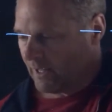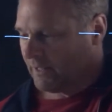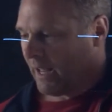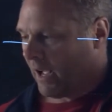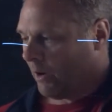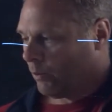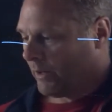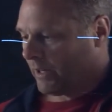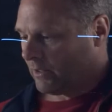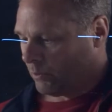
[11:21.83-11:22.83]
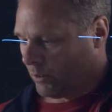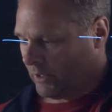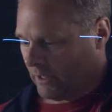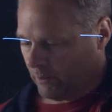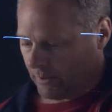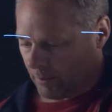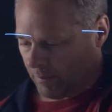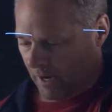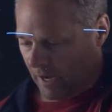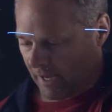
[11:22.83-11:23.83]
Now we're dealing with the
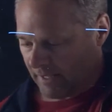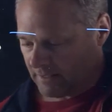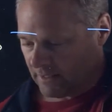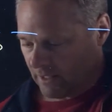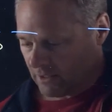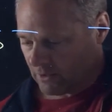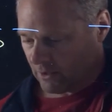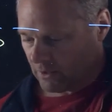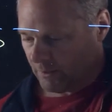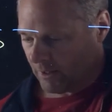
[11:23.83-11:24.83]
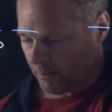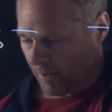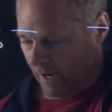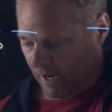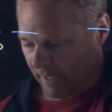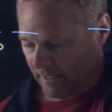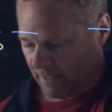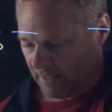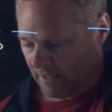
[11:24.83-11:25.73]
pi's, so this would be the pi